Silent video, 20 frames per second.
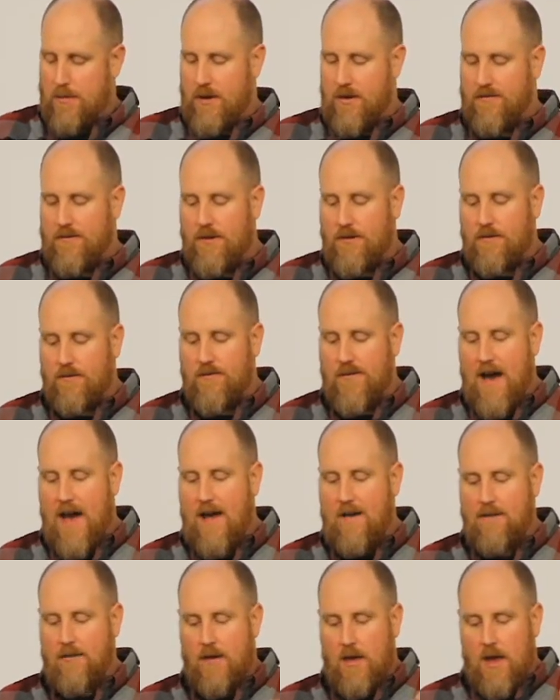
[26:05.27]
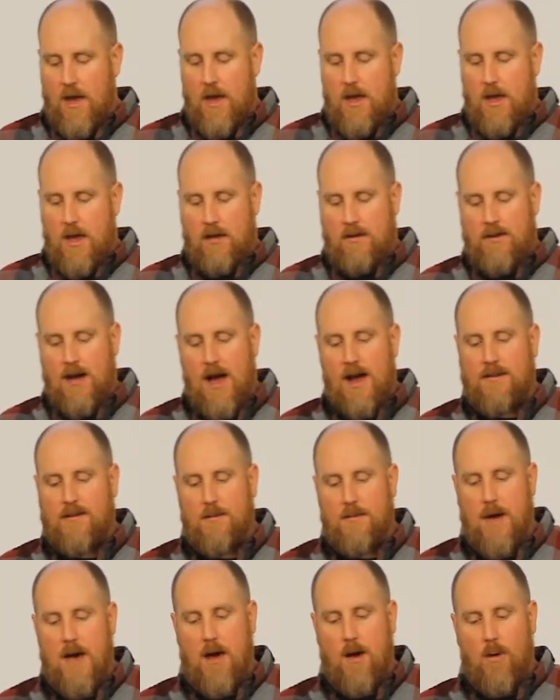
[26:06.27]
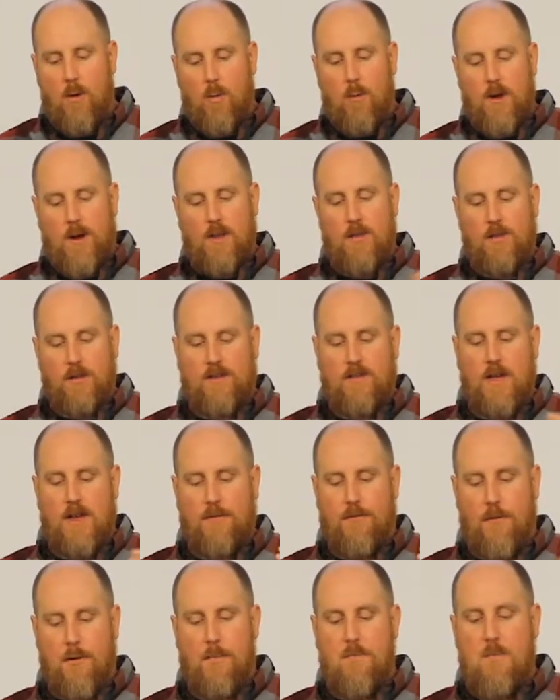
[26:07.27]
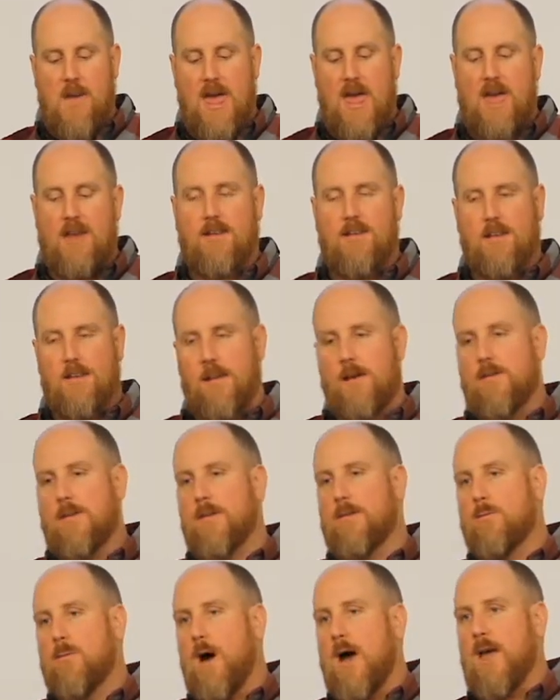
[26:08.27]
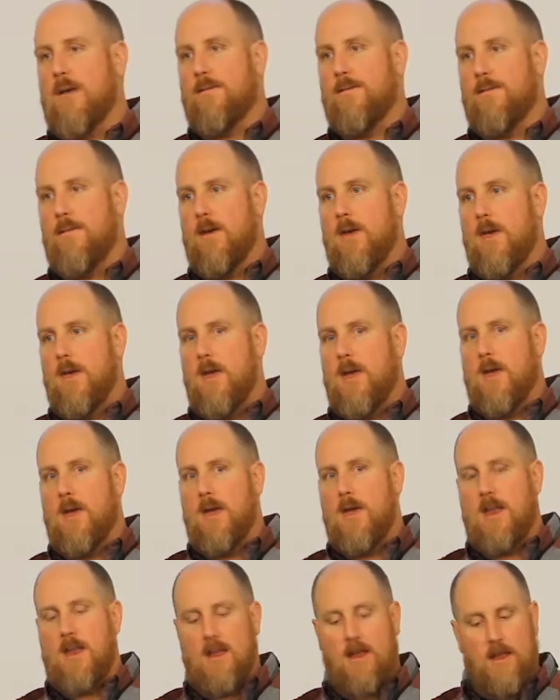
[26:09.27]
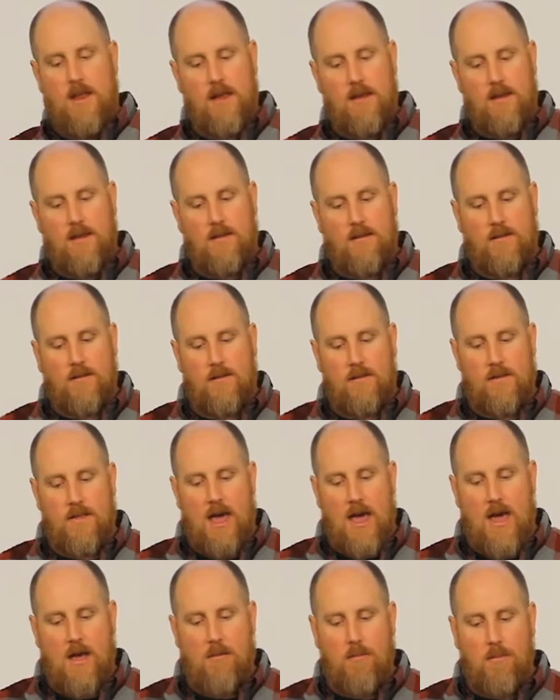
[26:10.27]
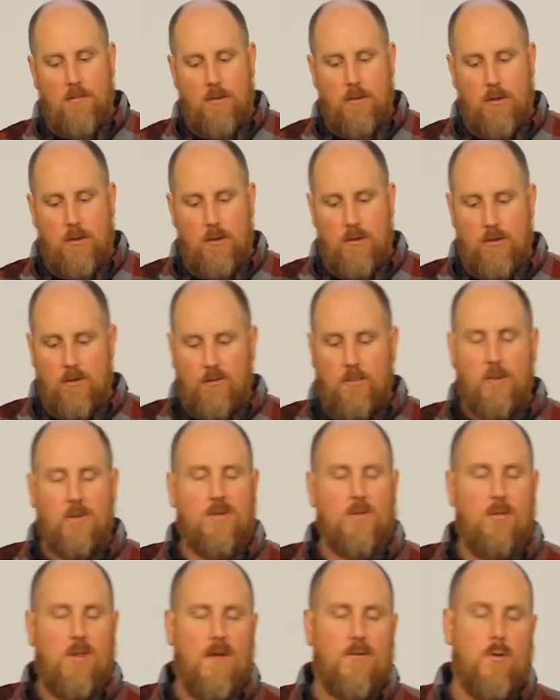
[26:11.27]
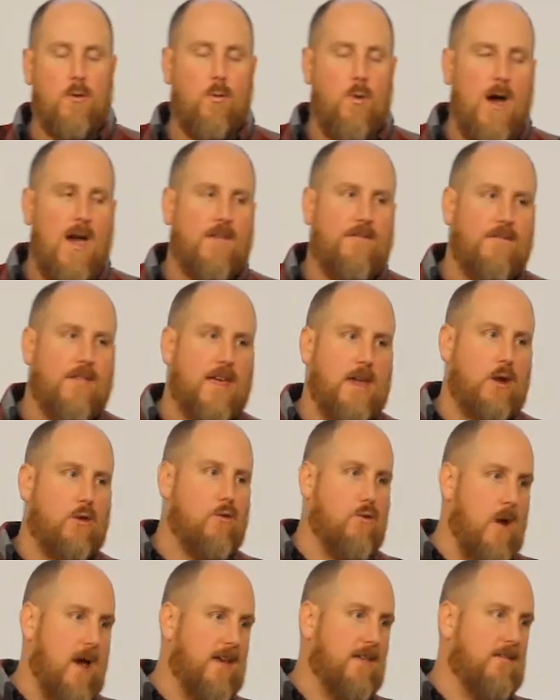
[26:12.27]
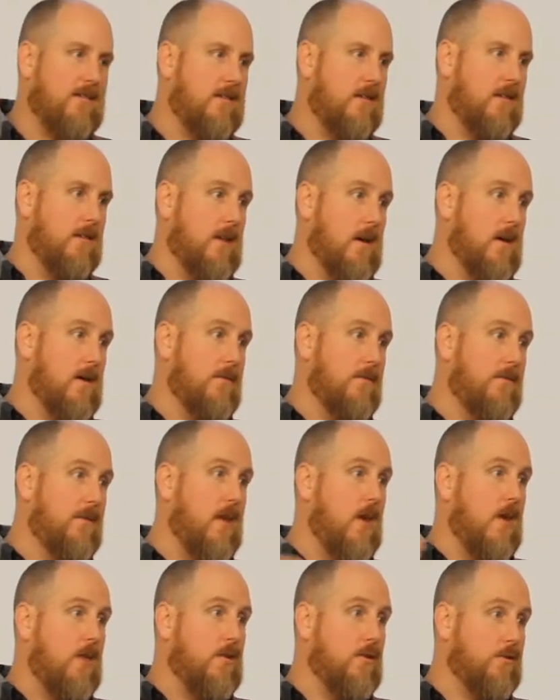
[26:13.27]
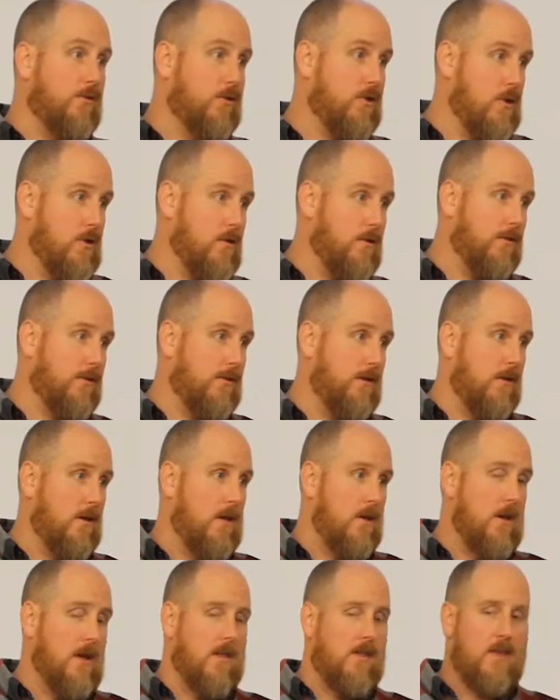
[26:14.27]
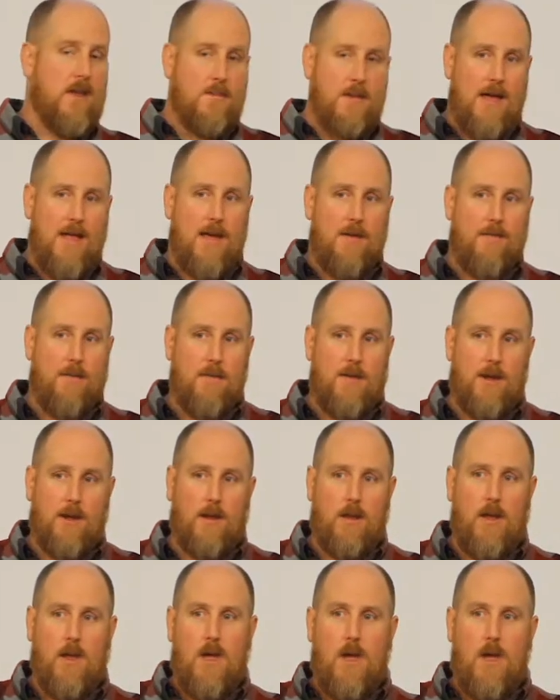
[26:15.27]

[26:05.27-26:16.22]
But Ephesians 5, it talks about what it looks like for a man to love his wife. And it is that you're supposed to love your wife like Christ loved the church. Think about that for a minute.